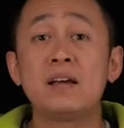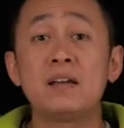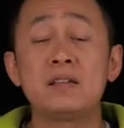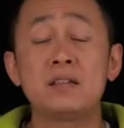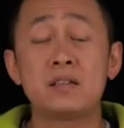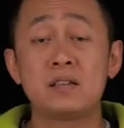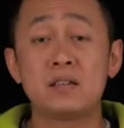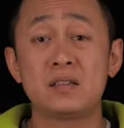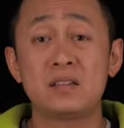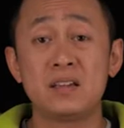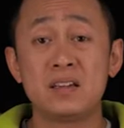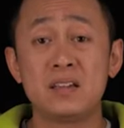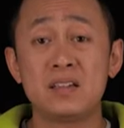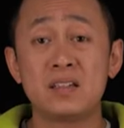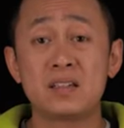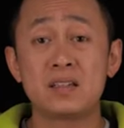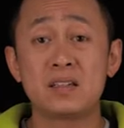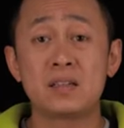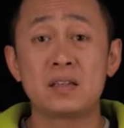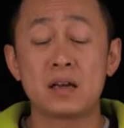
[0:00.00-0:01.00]
Is
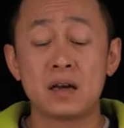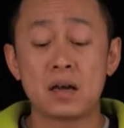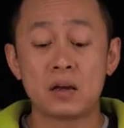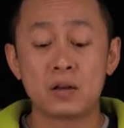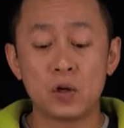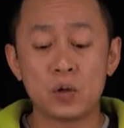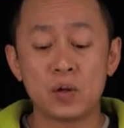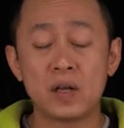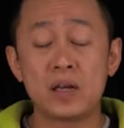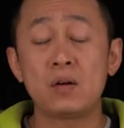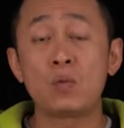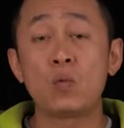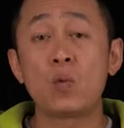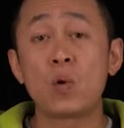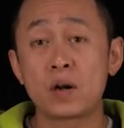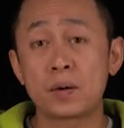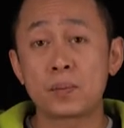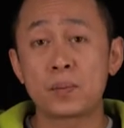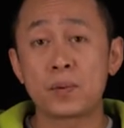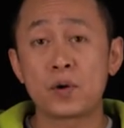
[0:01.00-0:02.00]
this unit
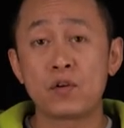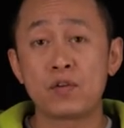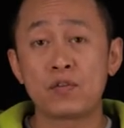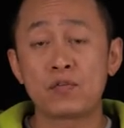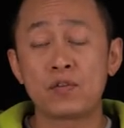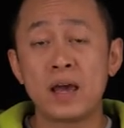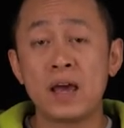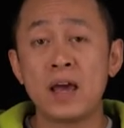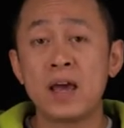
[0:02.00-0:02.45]
waterproof?